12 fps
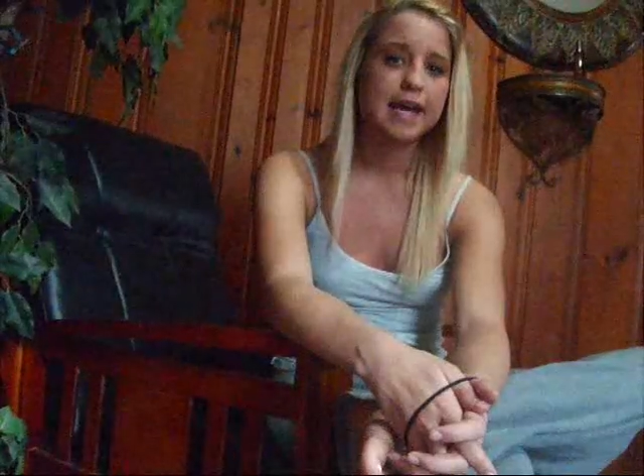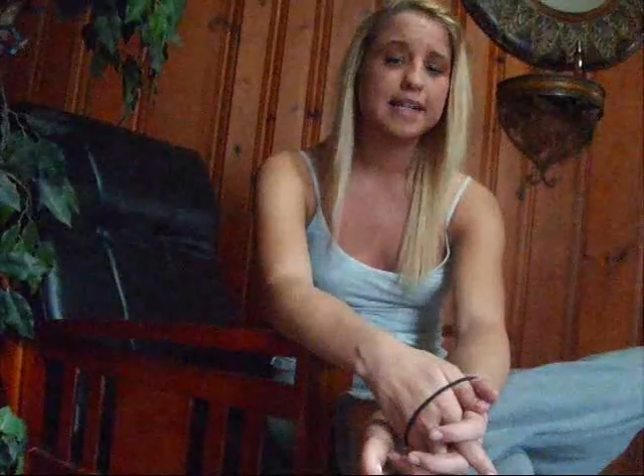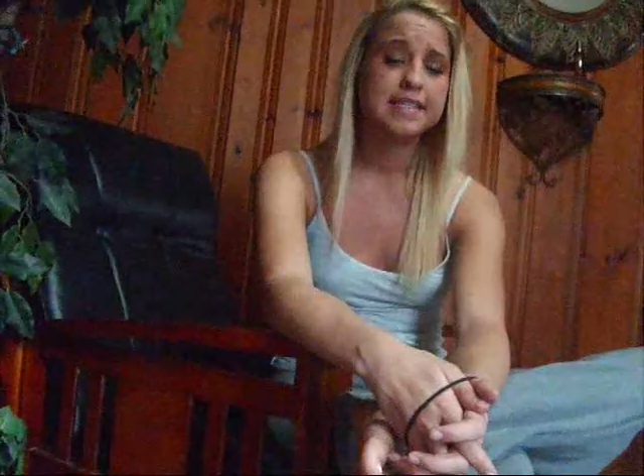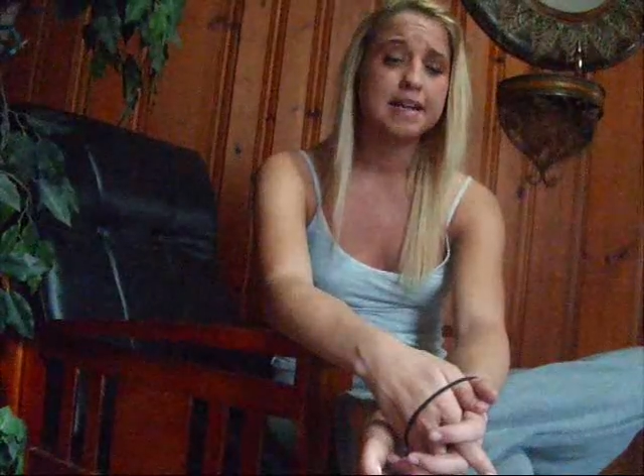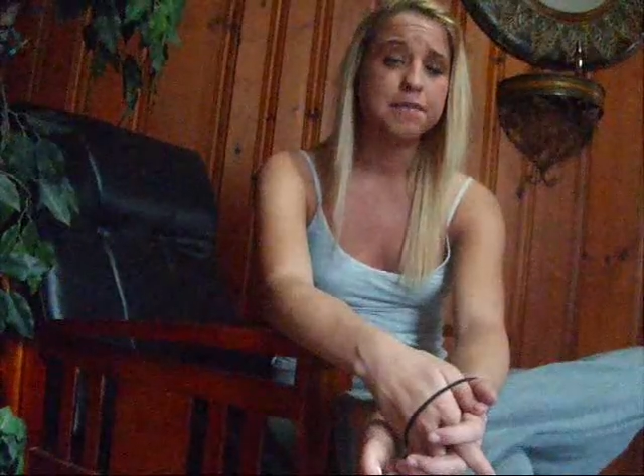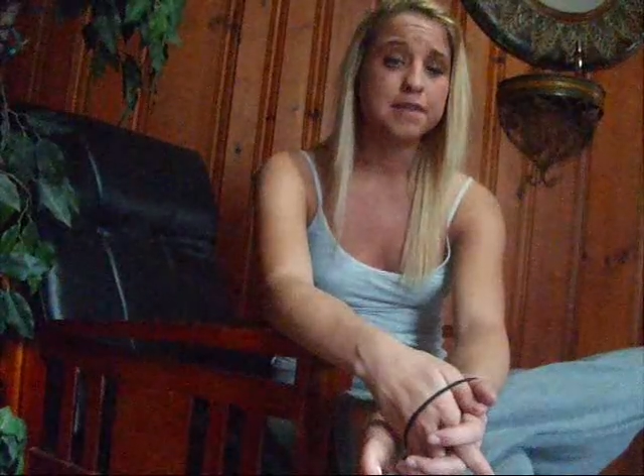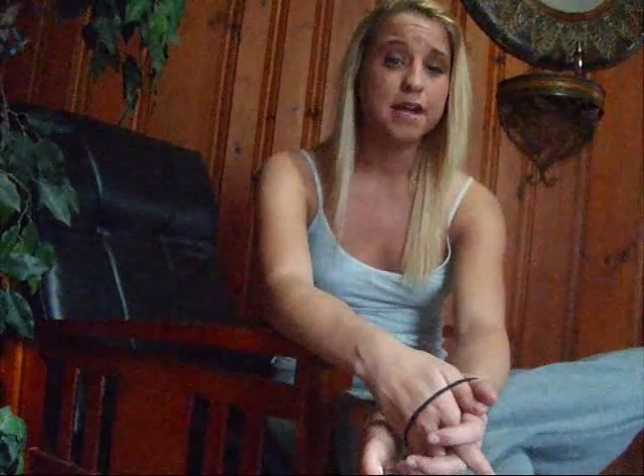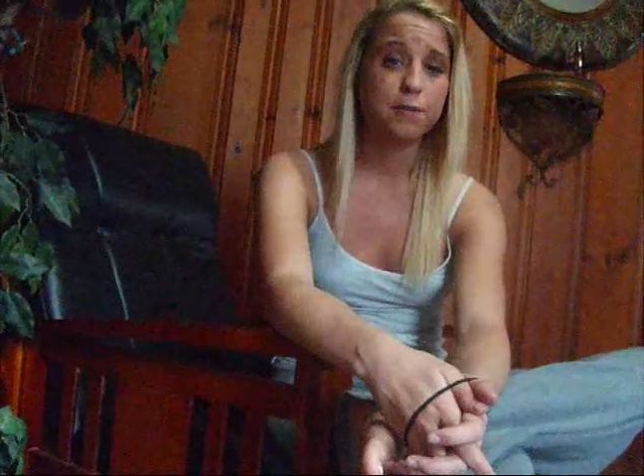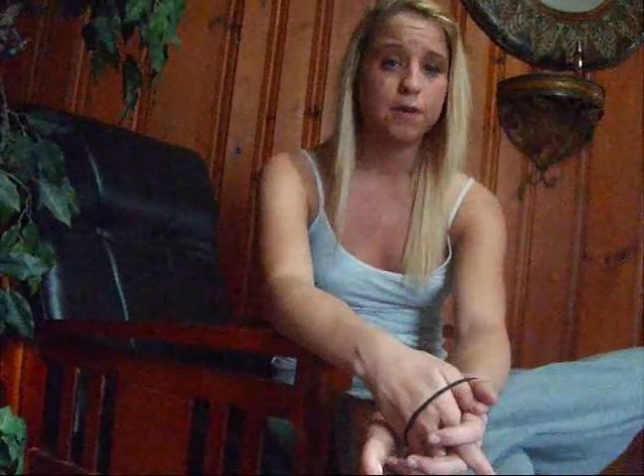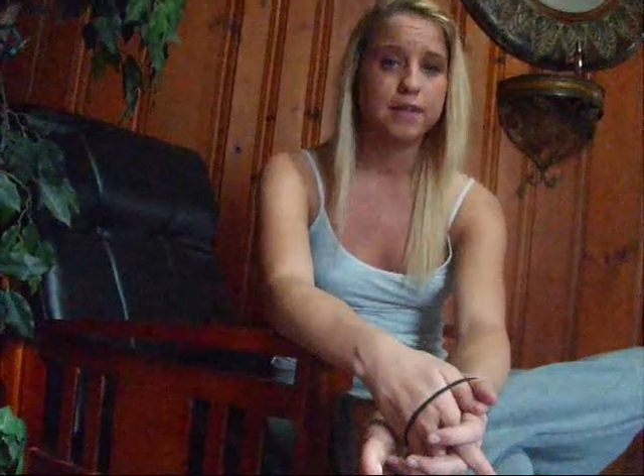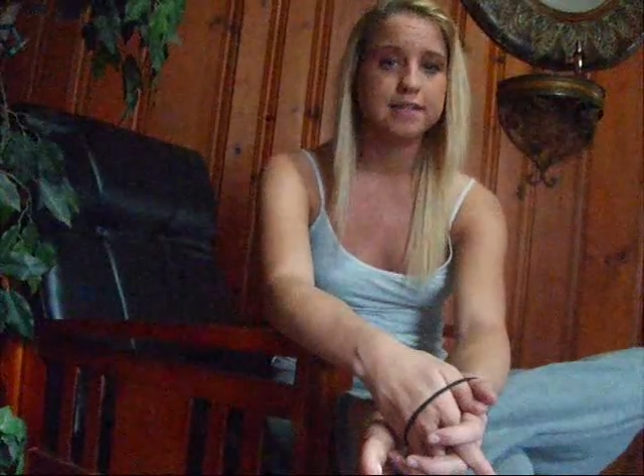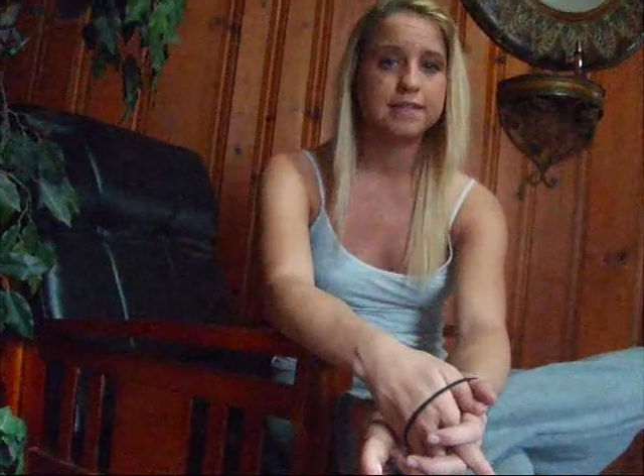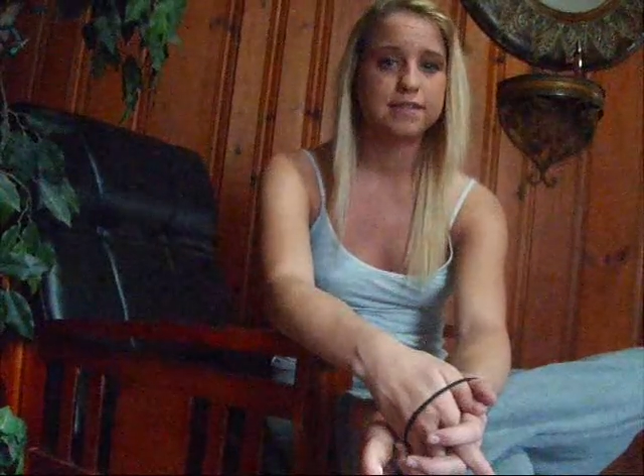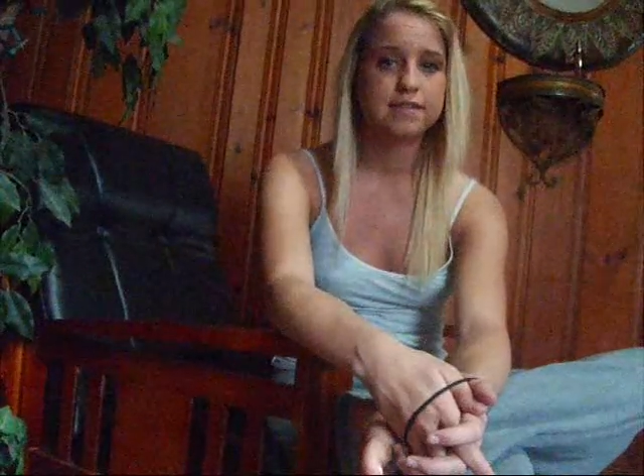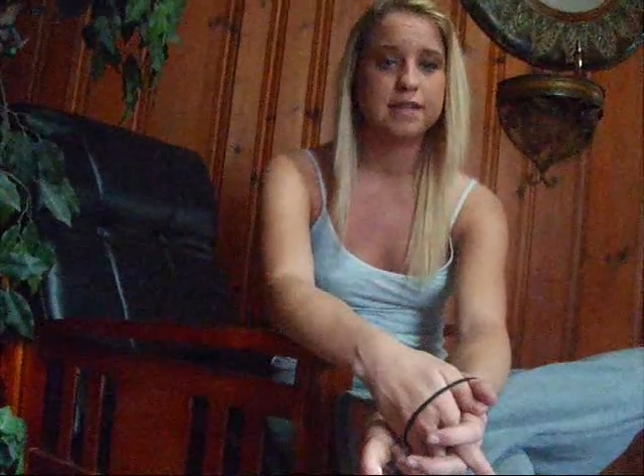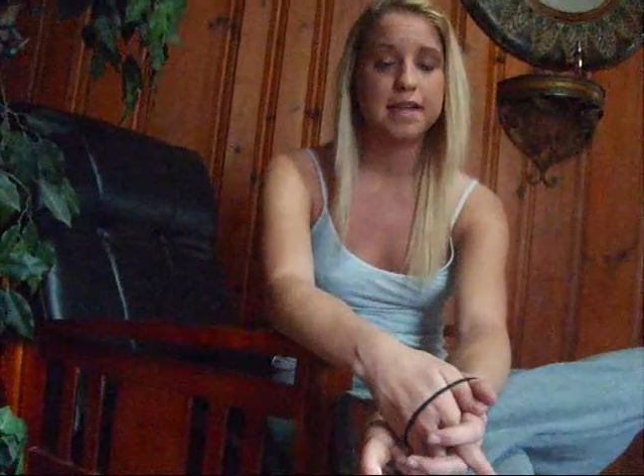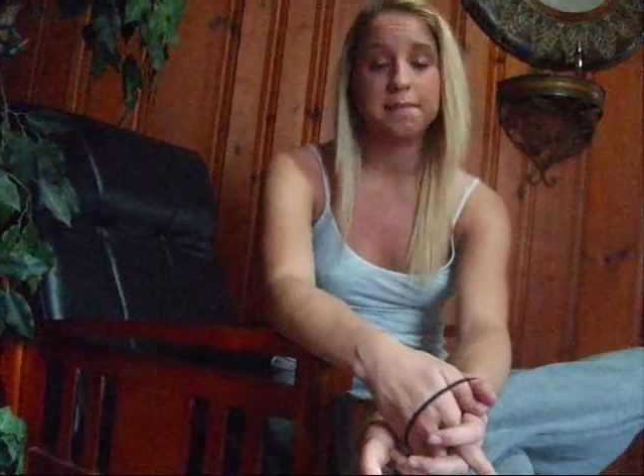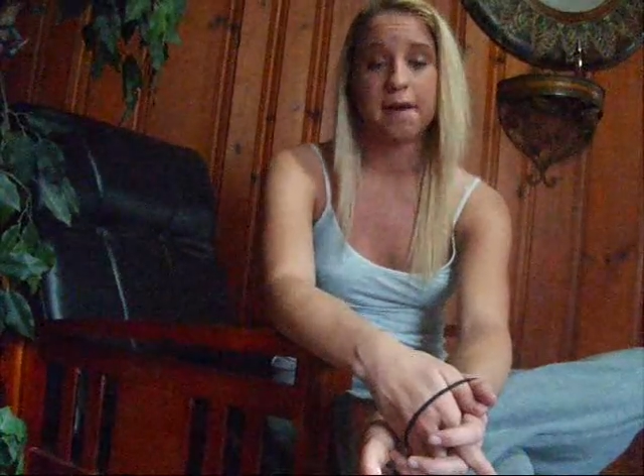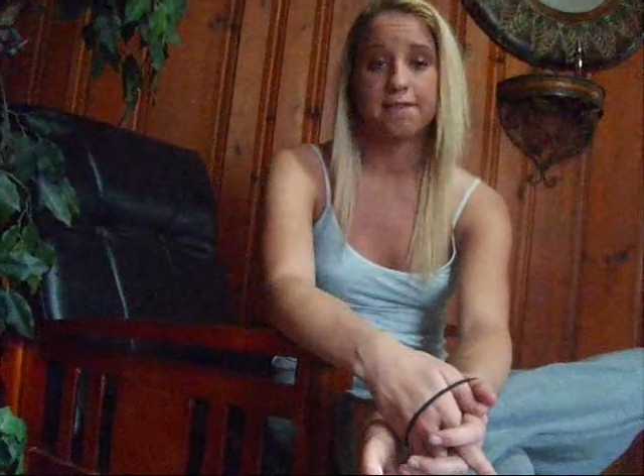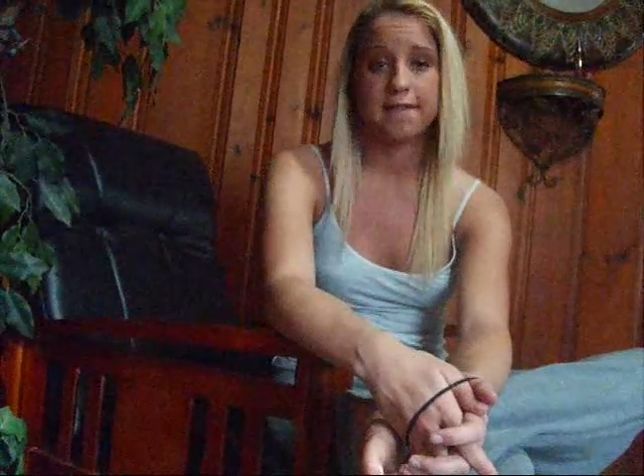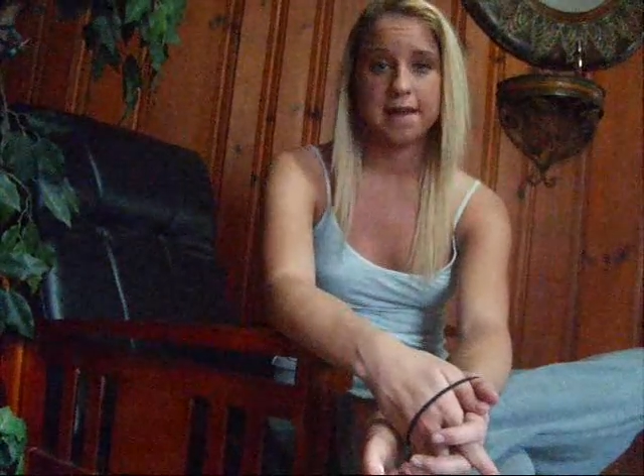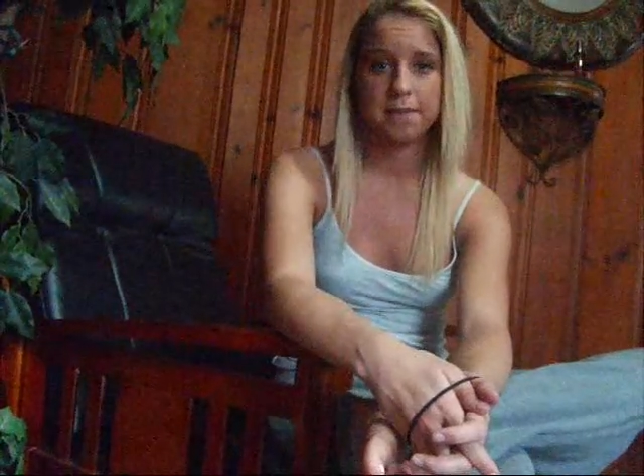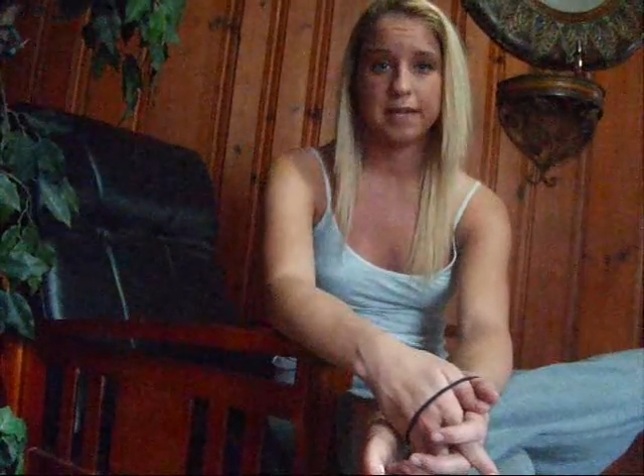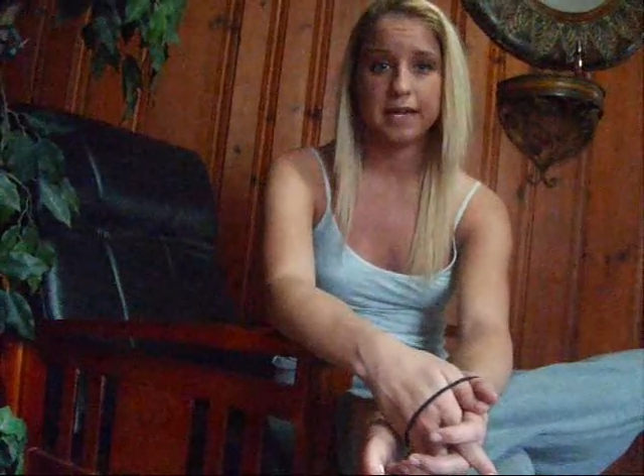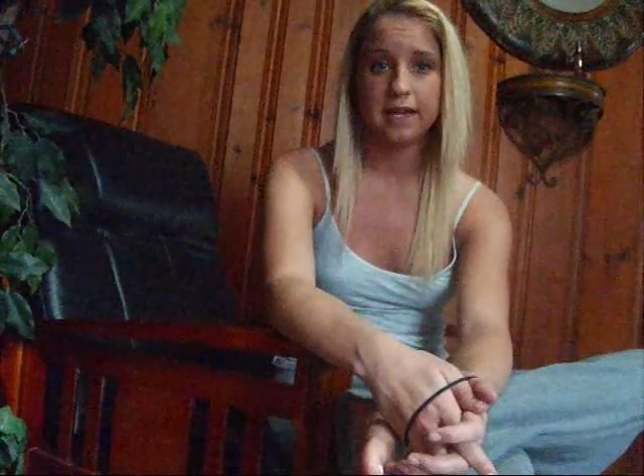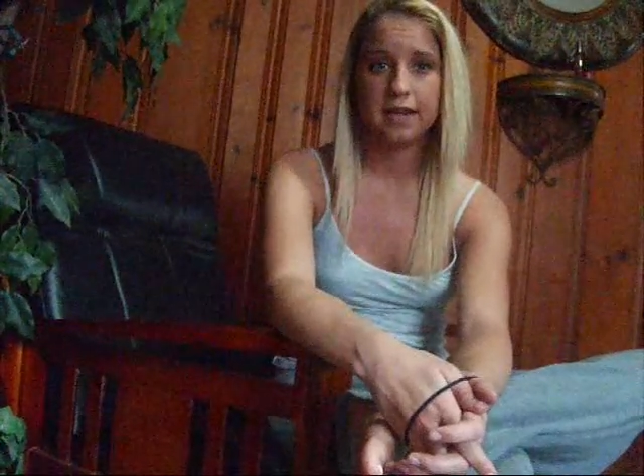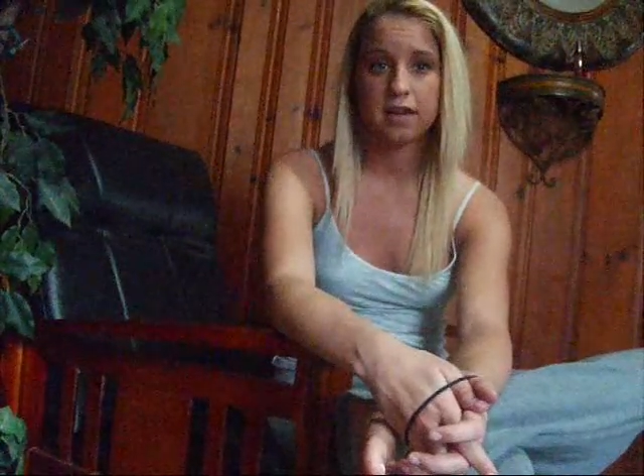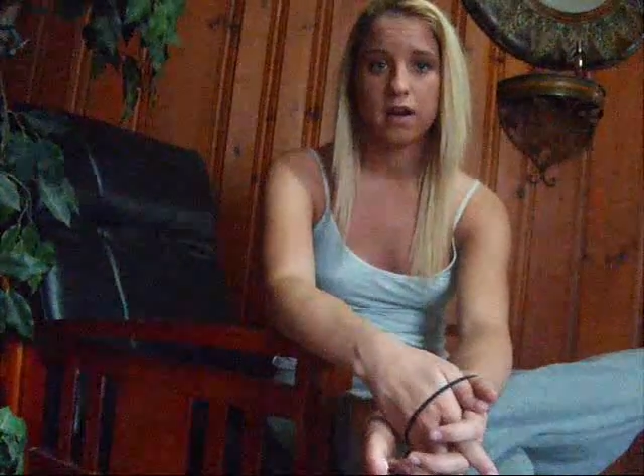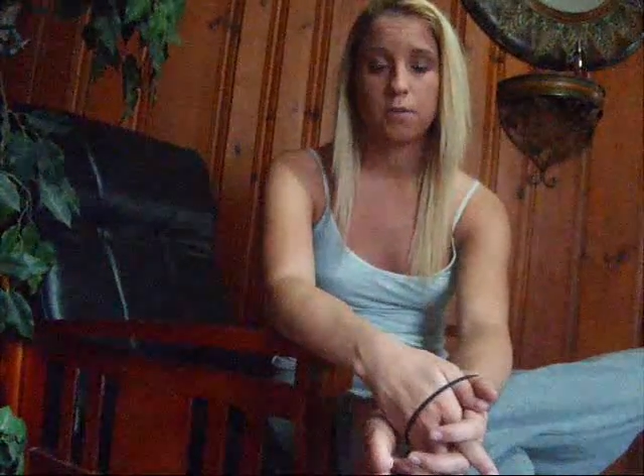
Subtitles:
It's something that runs in my family.